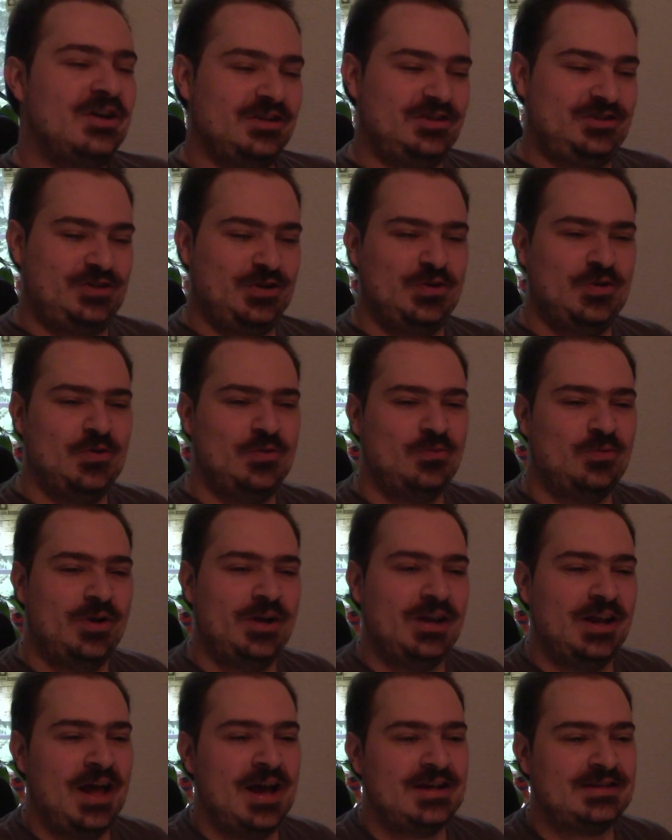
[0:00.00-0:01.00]
Do you
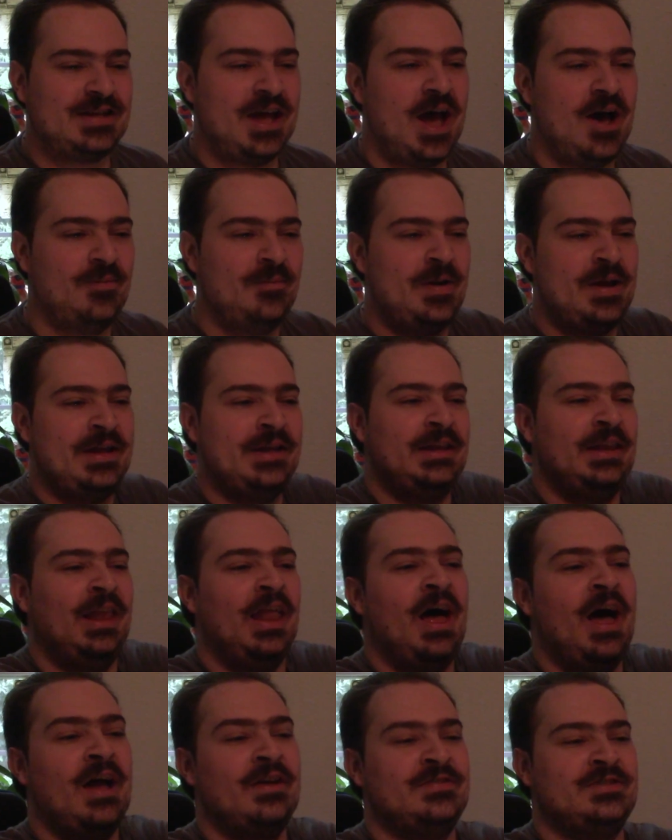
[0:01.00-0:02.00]
realize how many
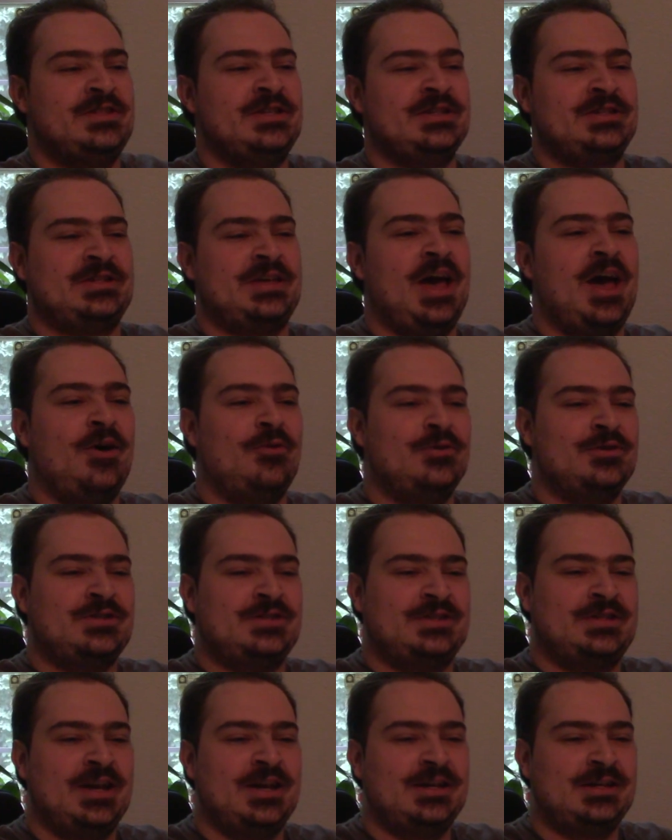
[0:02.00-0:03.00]
lives this
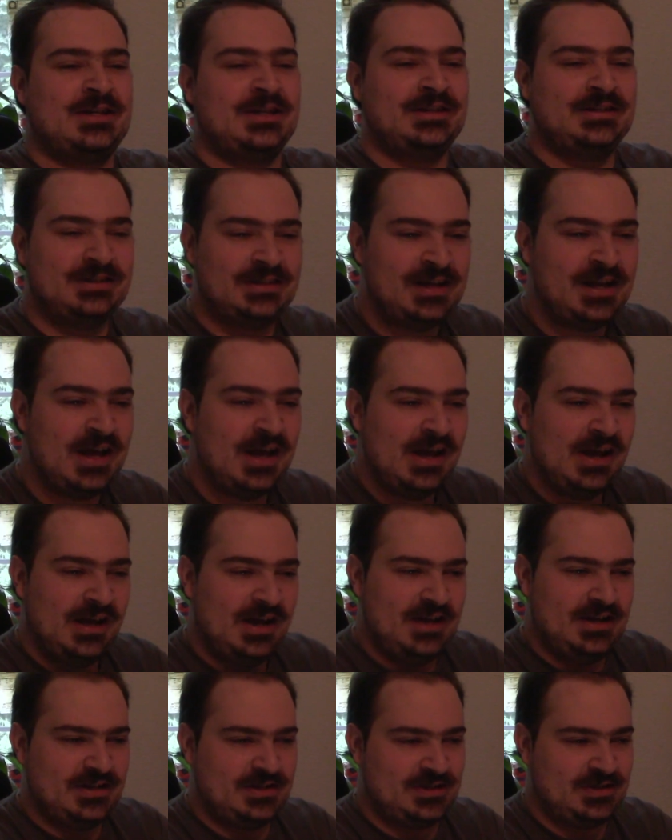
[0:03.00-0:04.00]
coward's taken?
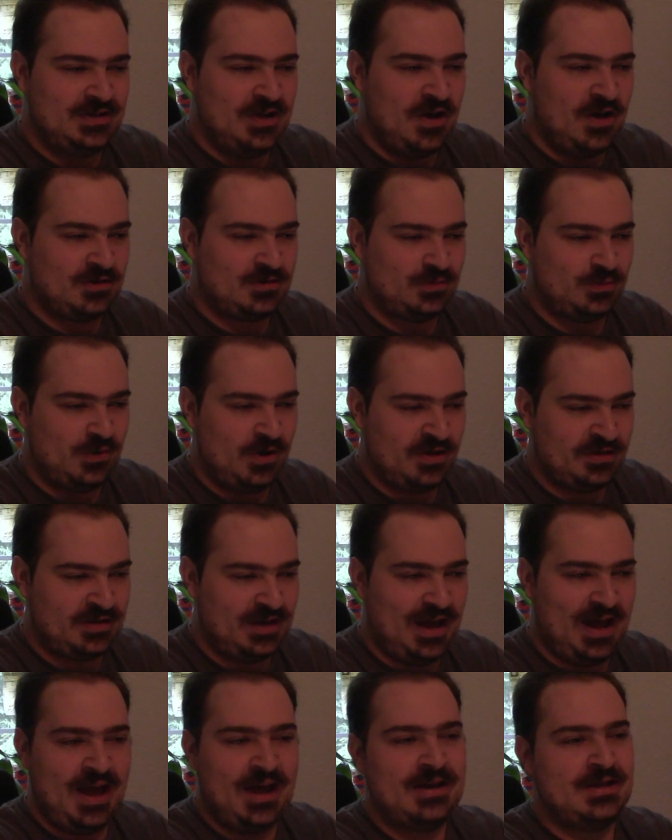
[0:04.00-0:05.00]
He's not
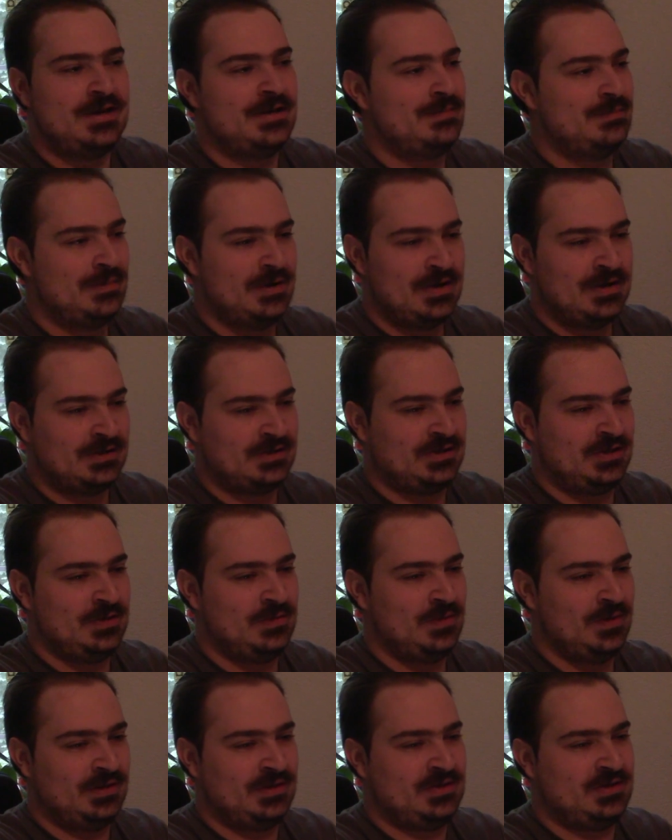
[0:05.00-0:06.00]
worth any mercy
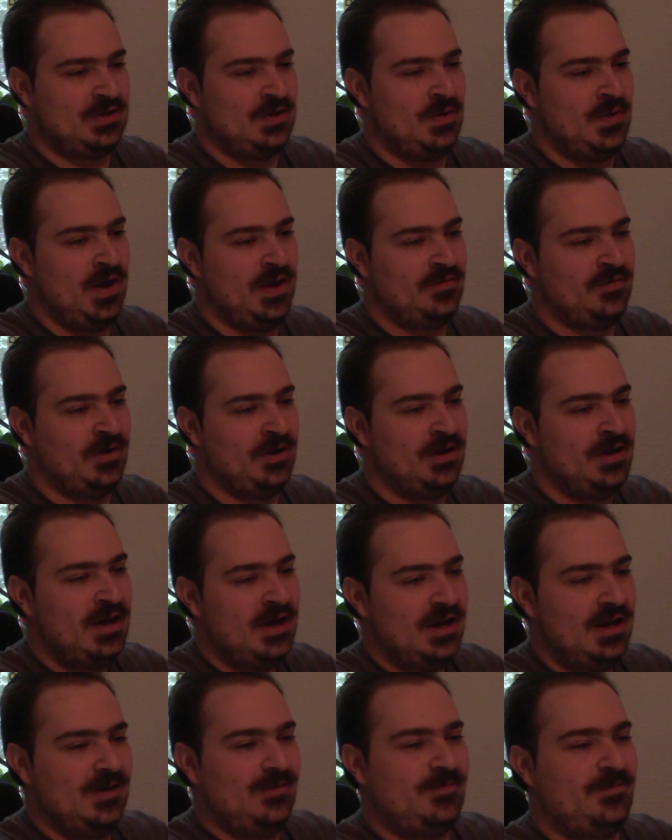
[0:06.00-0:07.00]
whatsoever.
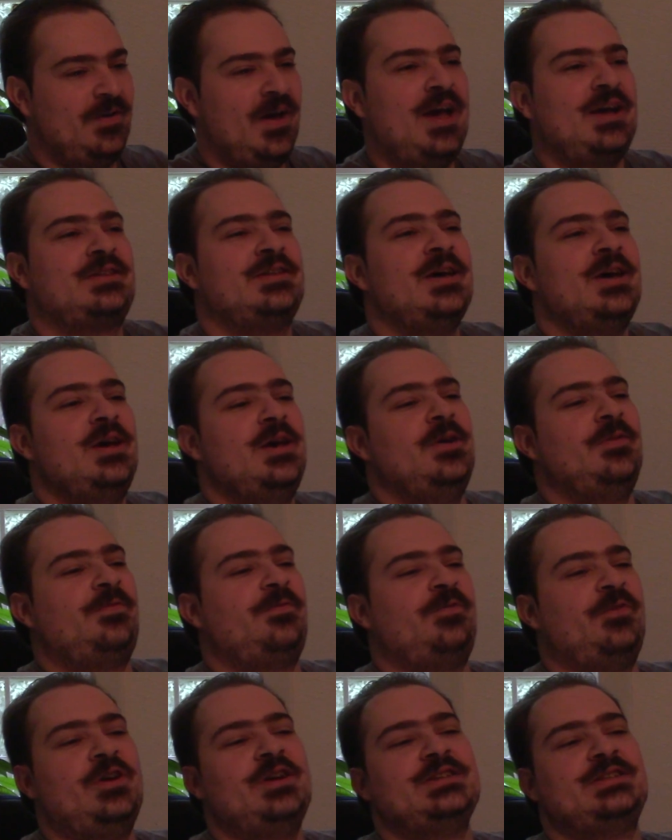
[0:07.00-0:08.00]
In fact,
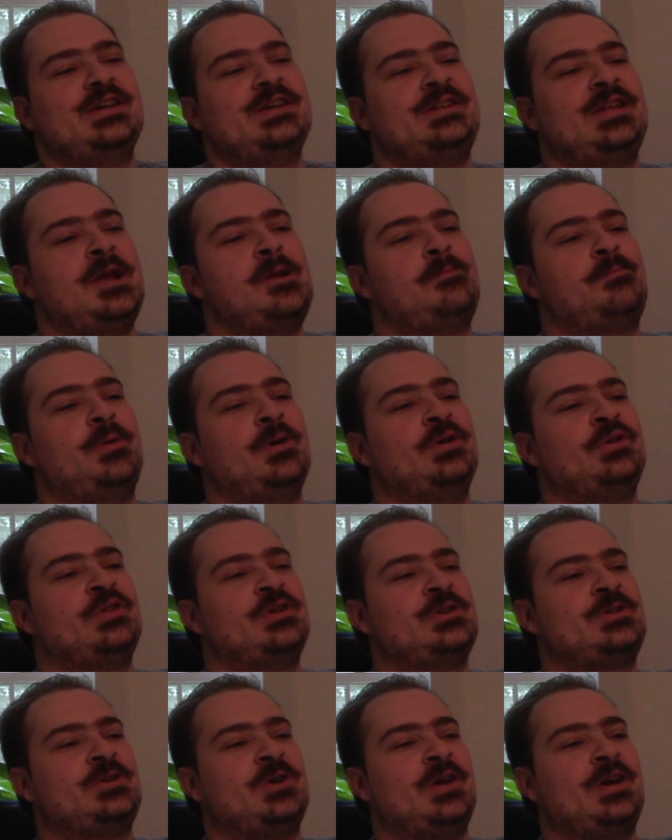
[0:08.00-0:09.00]
if Frieza didn't pull
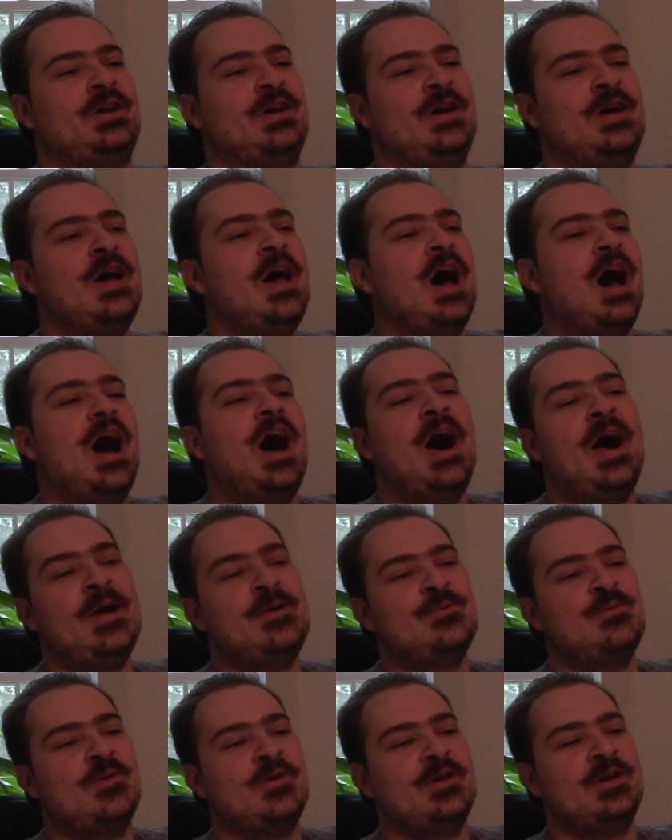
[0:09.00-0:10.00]
the trigger, I
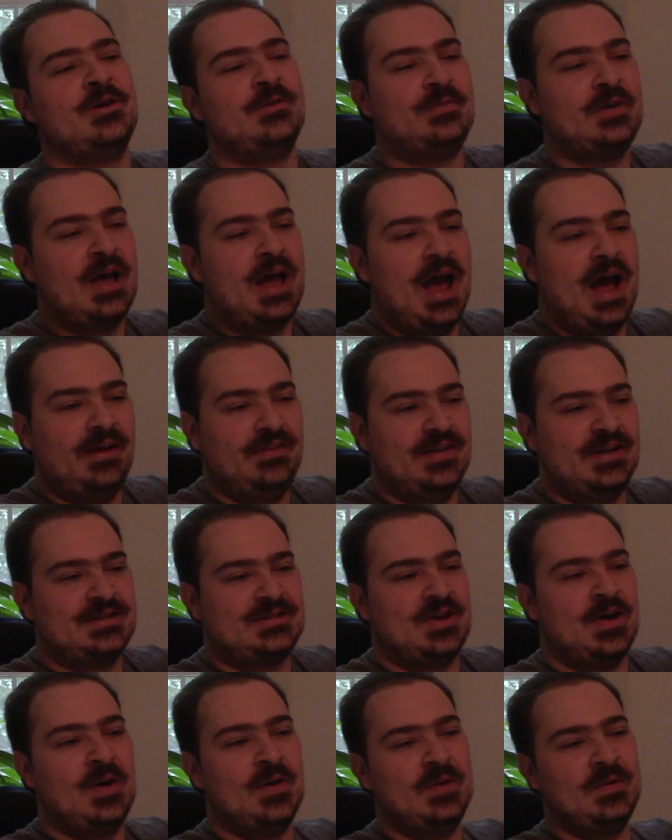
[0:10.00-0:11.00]
would've, and
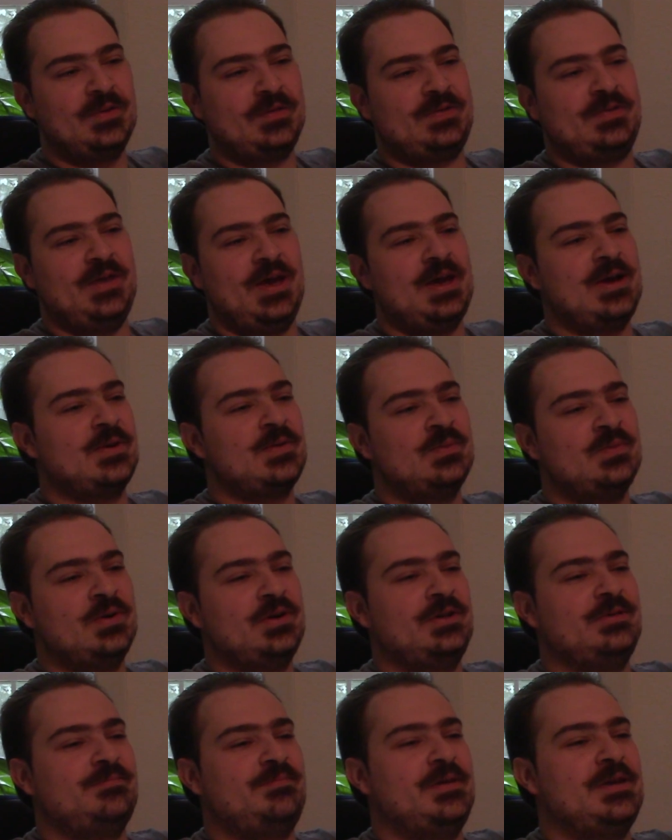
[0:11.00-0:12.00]
this whole thing
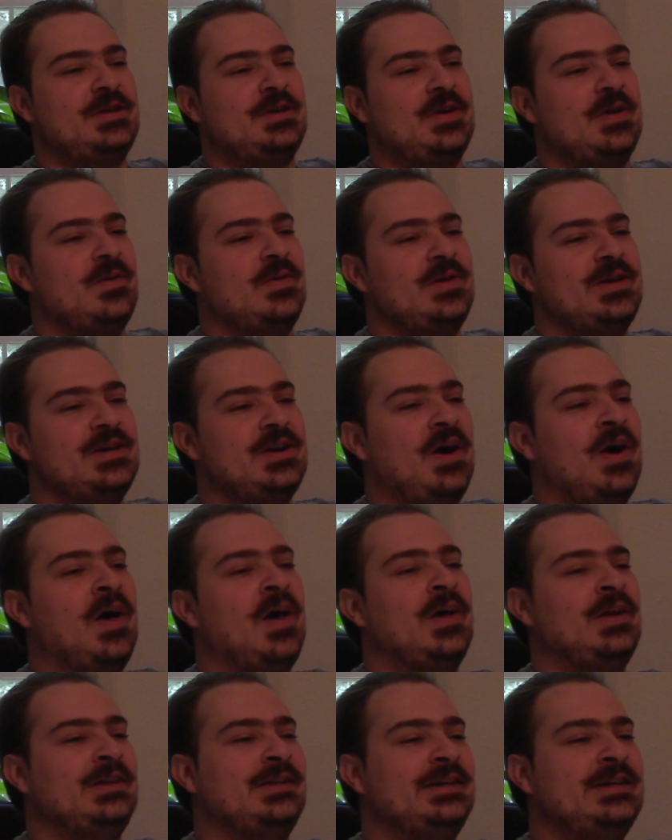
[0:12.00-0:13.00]
wouldn't be going
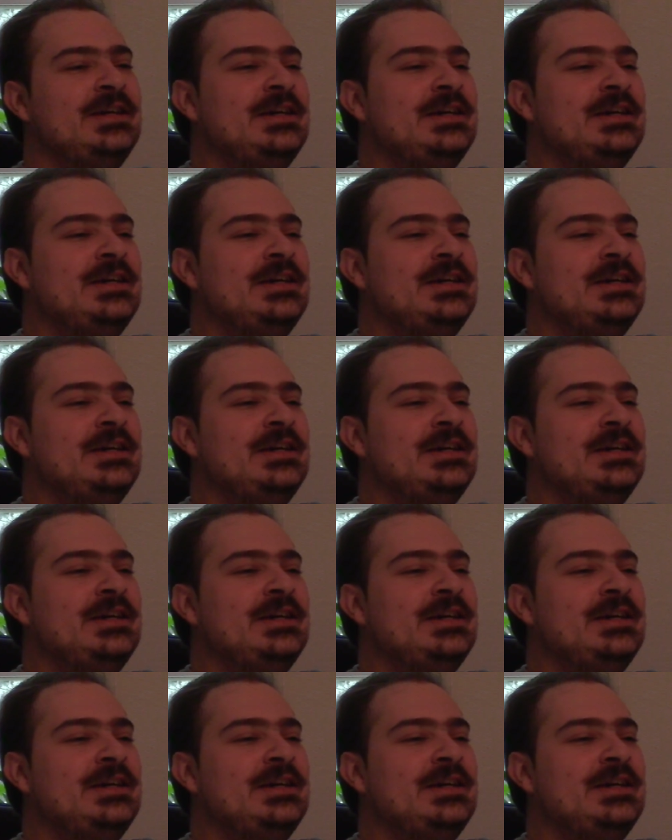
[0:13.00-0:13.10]
on.